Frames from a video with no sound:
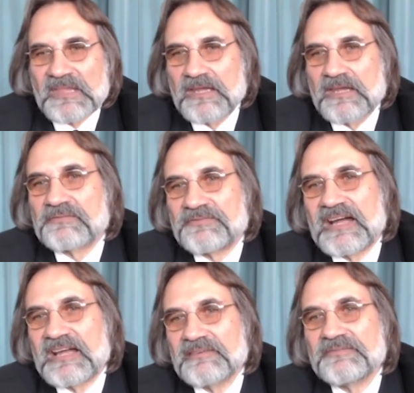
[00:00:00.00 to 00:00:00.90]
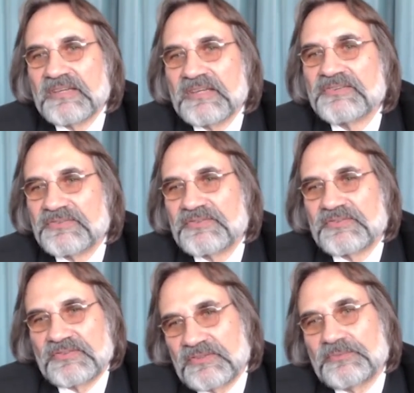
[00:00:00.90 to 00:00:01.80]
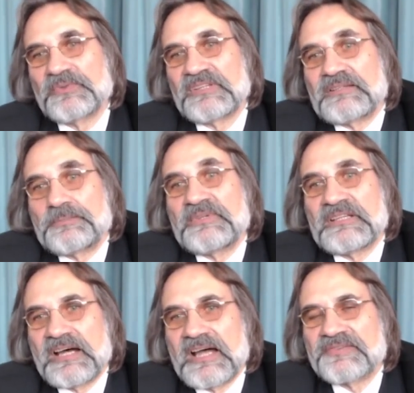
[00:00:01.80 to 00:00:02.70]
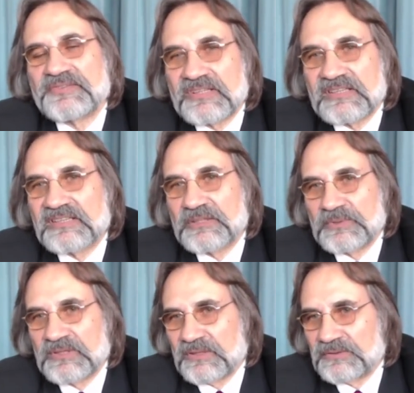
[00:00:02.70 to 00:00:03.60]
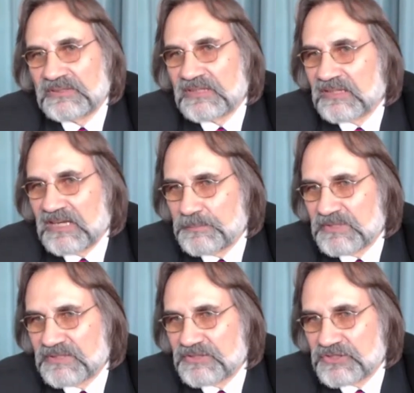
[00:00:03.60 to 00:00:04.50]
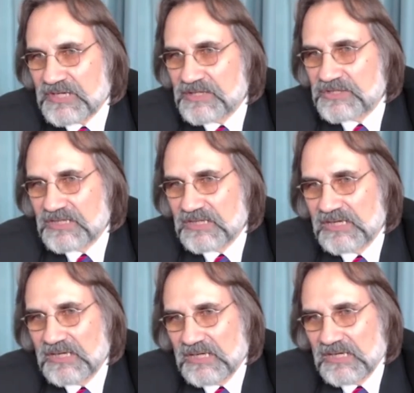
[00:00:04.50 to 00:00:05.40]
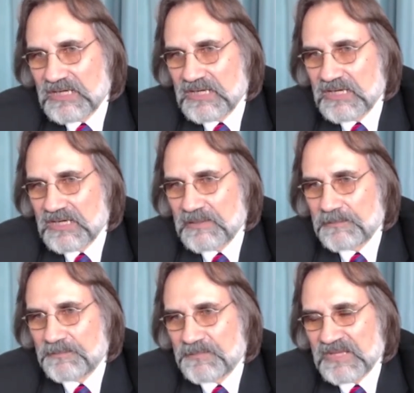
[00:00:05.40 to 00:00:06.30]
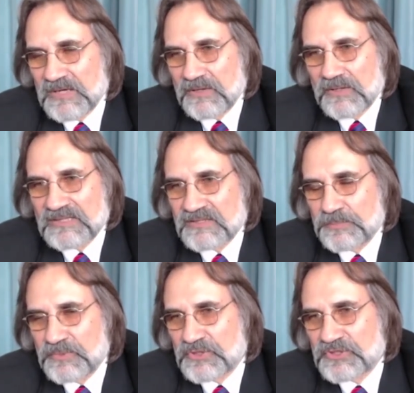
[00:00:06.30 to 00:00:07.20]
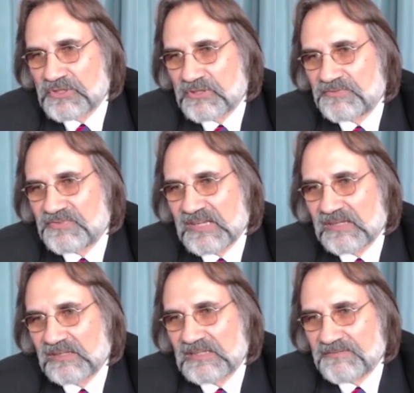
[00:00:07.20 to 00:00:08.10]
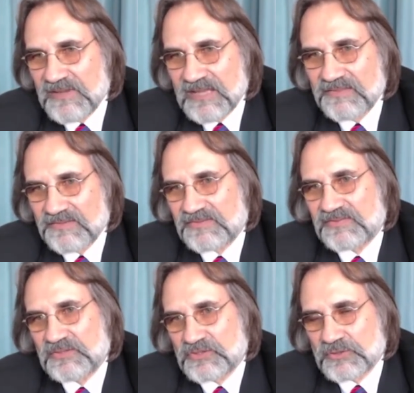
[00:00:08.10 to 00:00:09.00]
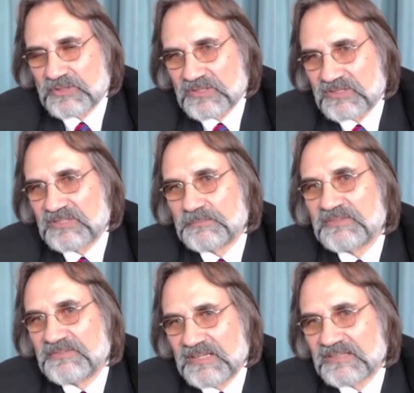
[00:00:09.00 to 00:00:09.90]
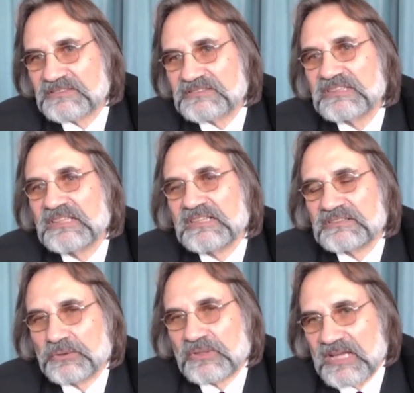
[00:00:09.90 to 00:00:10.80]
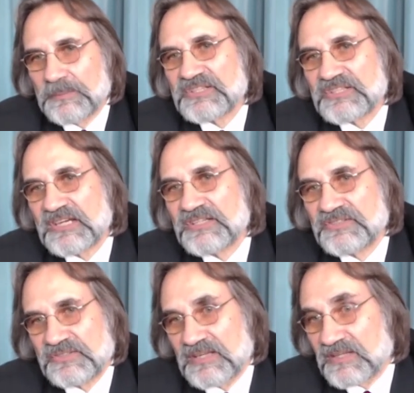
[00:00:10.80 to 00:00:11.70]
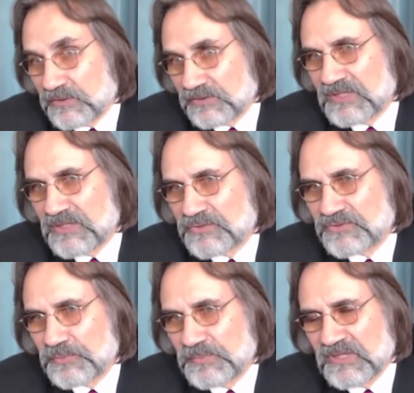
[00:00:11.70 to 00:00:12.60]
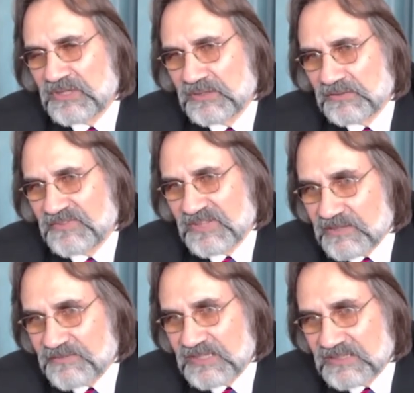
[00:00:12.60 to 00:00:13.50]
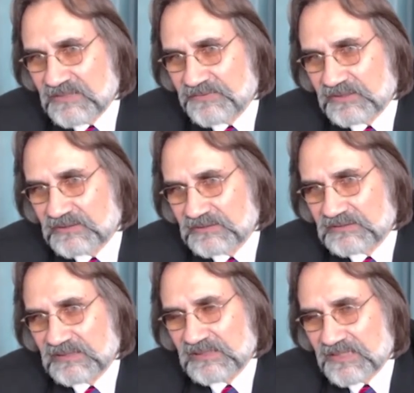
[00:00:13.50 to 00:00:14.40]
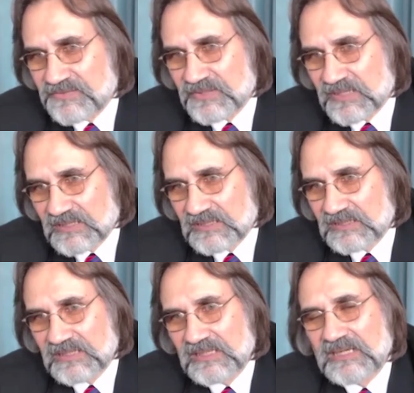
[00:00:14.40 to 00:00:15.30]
AR5 is with that with a high certainty we know that the climate is changing. Um, you know, attribution of single events, shorter term events to climate change, I think continues to be very, very difficult and uncertain.